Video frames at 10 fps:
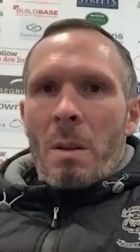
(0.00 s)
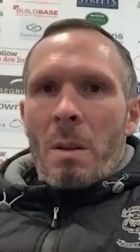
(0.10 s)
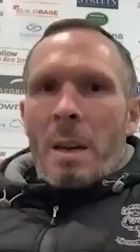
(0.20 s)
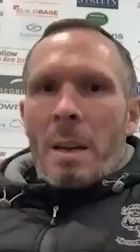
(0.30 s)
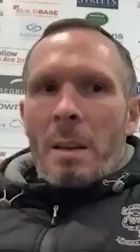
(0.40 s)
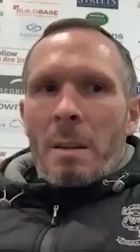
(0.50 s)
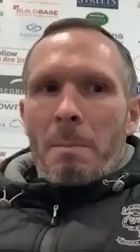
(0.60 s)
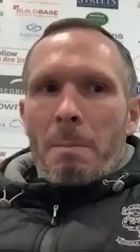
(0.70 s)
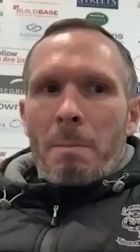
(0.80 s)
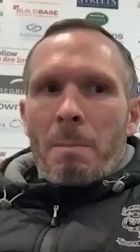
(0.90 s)

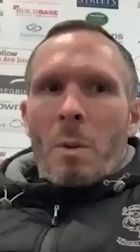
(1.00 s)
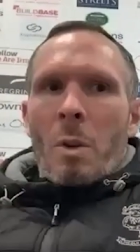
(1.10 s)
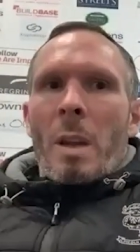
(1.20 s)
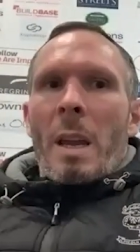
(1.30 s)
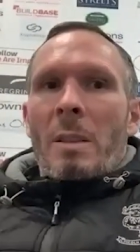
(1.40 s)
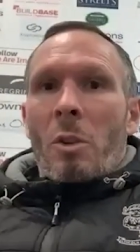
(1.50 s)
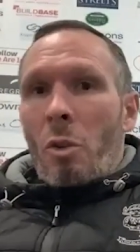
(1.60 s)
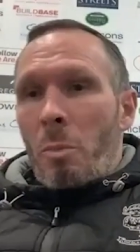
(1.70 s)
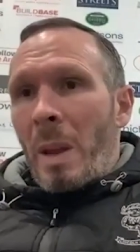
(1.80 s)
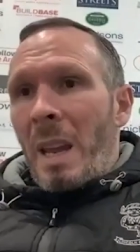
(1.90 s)
um, it's a
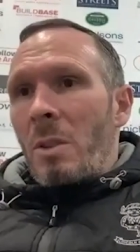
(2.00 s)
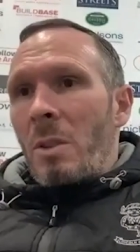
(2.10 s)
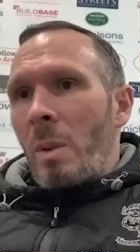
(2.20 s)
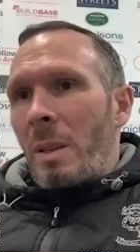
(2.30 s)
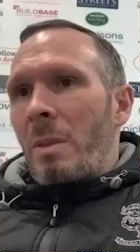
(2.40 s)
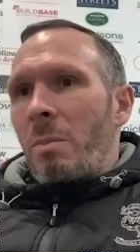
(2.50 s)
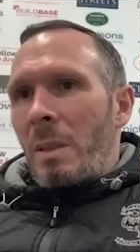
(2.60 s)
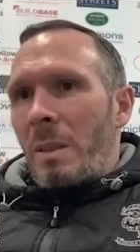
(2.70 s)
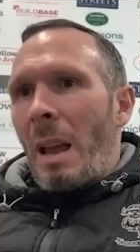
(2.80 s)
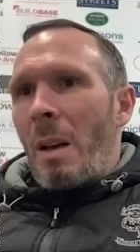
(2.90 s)
good pitch, which
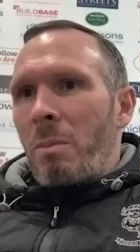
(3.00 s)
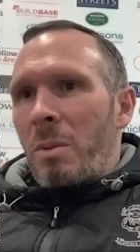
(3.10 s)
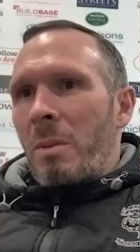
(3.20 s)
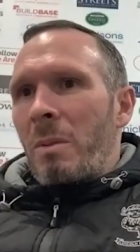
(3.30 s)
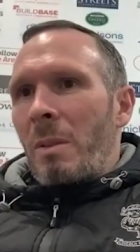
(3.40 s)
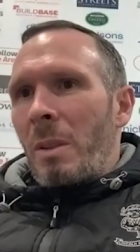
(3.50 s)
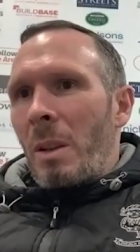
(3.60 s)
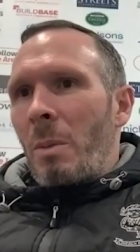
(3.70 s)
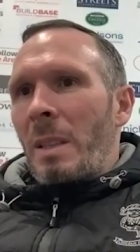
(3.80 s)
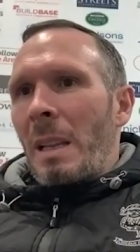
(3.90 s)
which helps. You
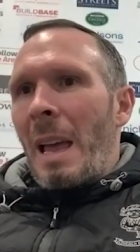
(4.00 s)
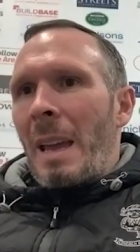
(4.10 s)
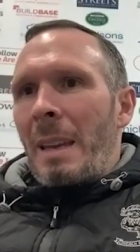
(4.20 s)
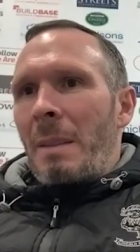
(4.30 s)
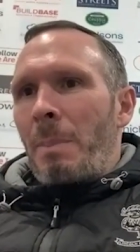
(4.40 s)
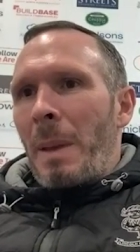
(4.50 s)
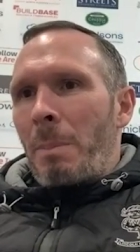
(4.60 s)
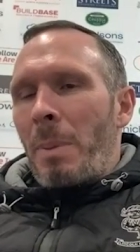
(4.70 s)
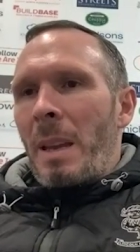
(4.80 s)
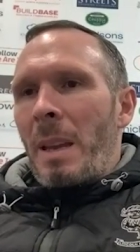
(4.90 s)
know, we're delighted. Big
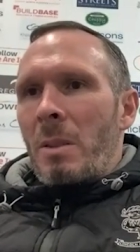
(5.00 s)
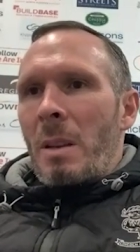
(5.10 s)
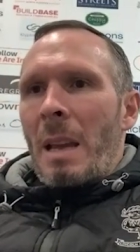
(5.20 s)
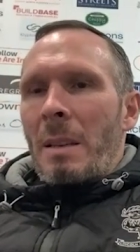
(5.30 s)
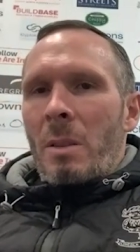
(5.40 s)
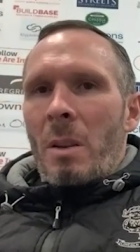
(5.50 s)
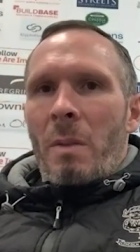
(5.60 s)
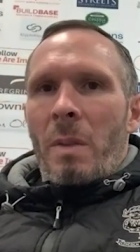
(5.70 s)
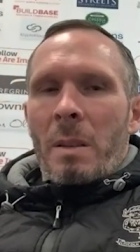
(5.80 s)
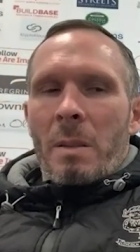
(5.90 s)
pitch, nice
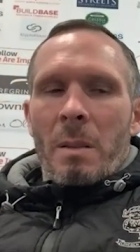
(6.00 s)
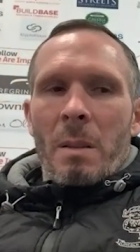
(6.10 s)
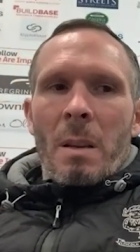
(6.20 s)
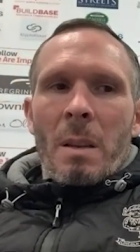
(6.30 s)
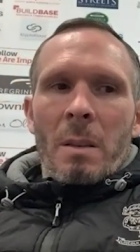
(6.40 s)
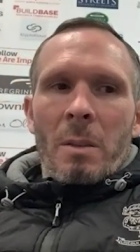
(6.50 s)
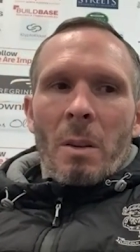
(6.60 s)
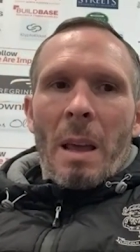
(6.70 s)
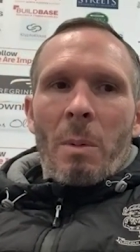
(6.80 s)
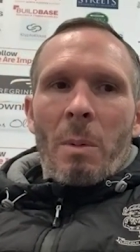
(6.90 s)
surface, so
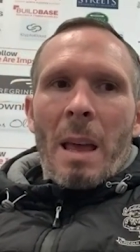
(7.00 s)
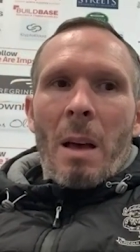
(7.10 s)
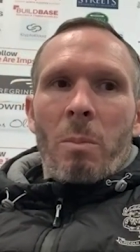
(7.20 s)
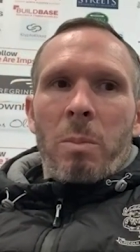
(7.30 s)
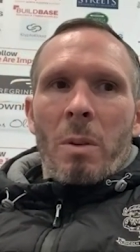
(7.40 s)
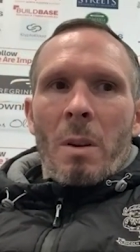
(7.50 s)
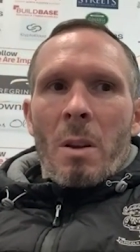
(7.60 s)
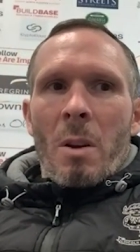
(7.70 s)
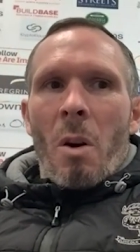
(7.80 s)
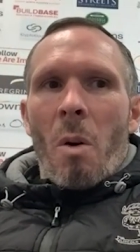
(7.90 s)
that will help
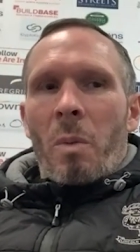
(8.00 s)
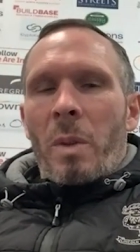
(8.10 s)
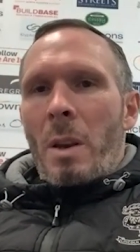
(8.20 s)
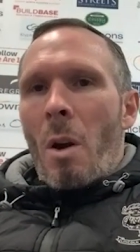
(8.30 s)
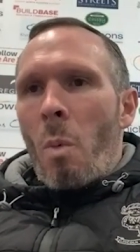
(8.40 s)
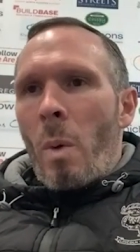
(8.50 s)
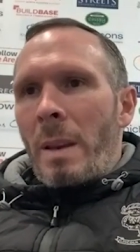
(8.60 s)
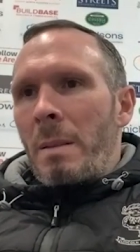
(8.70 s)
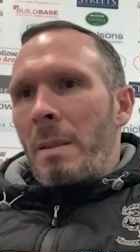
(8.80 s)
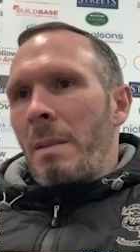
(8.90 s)
hopefully no
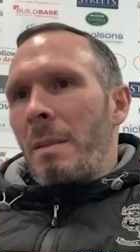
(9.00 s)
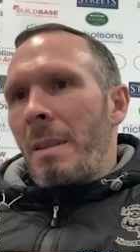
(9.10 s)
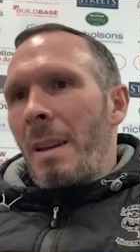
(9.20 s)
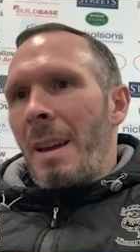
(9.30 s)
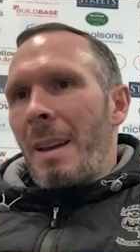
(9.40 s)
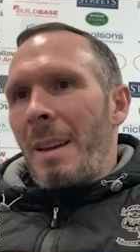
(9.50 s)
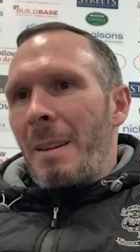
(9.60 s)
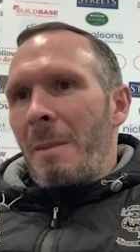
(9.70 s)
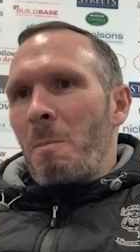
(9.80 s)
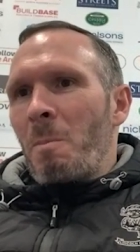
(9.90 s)
wind,
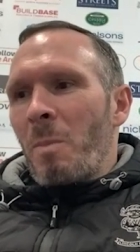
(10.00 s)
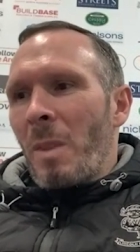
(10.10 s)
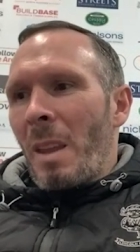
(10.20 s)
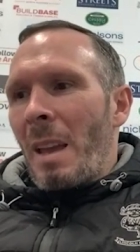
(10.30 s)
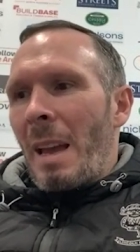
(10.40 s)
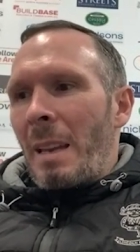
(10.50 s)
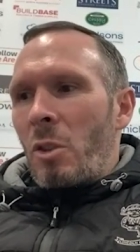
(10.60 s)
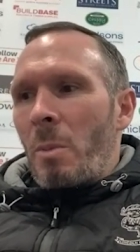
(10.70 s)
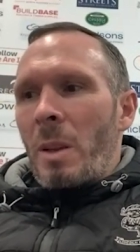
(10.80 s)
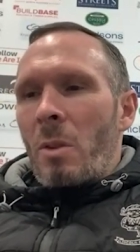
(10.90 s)
um, and it
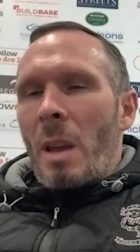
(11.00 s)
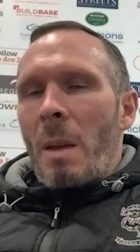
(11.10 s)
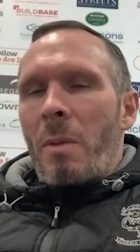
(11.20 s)
should be a good game of